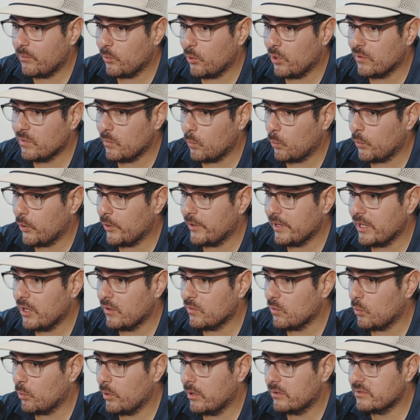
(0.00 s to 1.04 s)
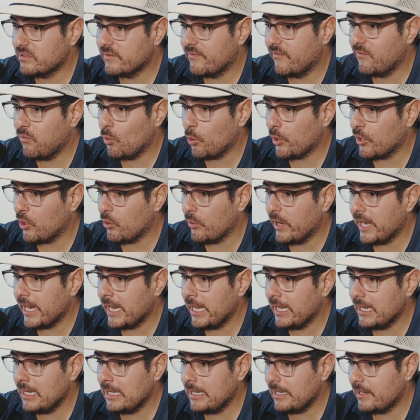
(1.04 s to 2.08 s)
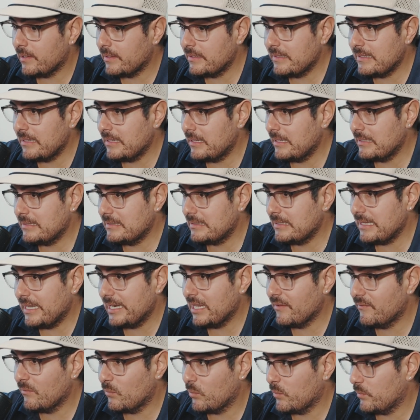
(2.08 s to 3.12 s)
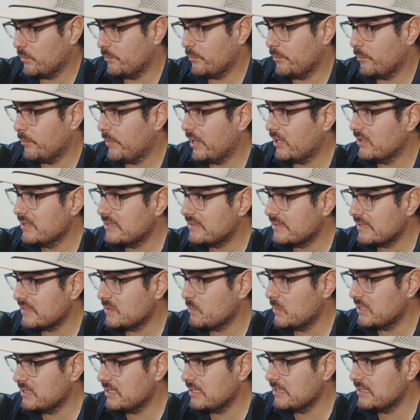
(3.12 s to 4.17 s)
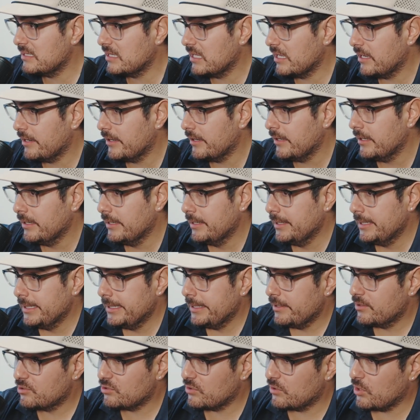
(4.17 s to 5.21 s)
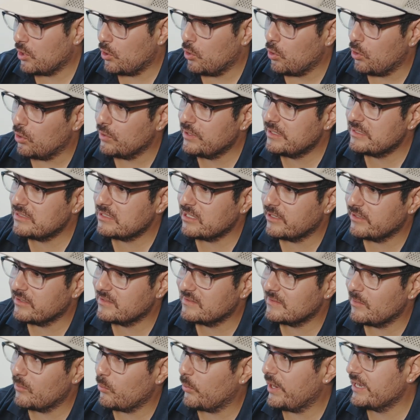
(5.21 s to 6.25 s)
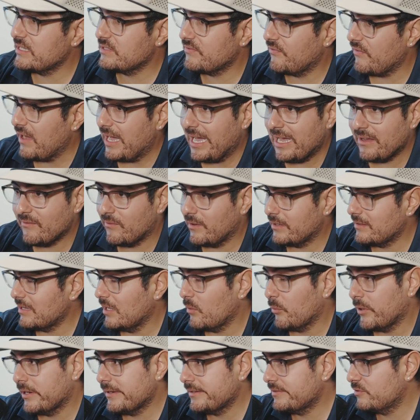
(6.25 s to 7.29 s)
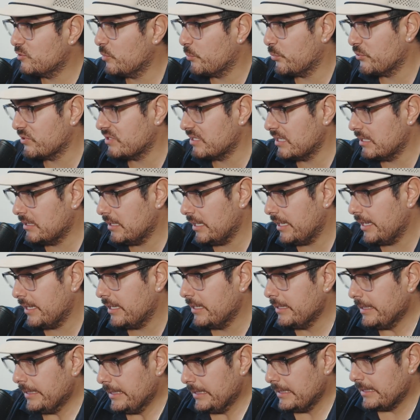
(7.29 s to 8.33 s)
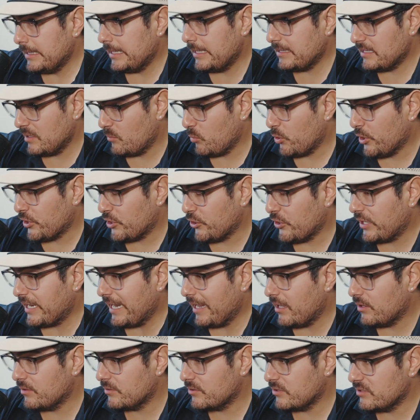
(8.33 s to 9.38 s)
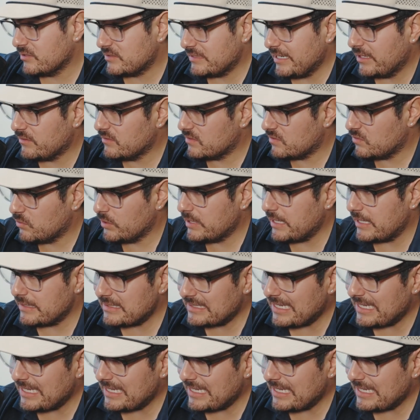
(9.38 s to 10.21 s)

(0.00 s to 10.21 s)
already on the road to $4,000 and it's not even, we're barely 6 months into the year. So the goal this year is to raise 5. I think we're going to supersede that. And then mark your calendars down the street at